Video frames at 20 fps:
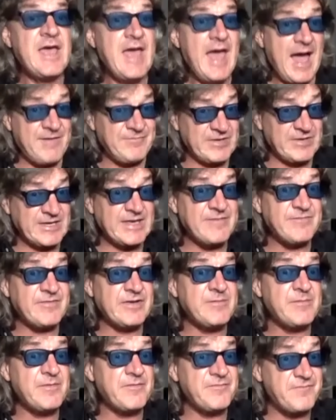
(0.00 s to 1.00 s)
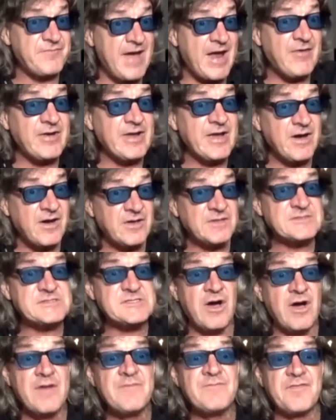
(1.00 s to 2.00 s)
having given him a very hard
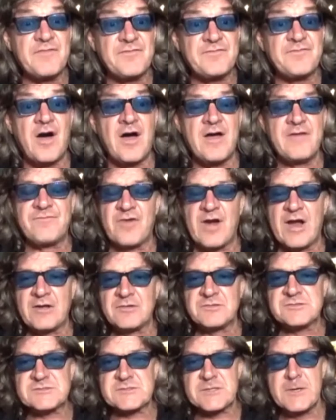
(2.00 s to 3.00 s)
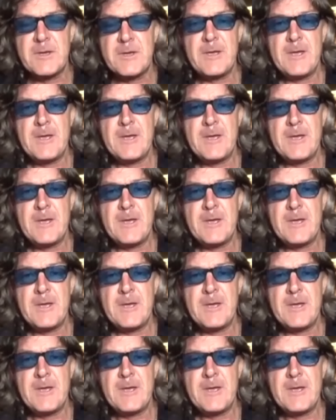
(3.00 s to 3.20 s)
time for five rounds.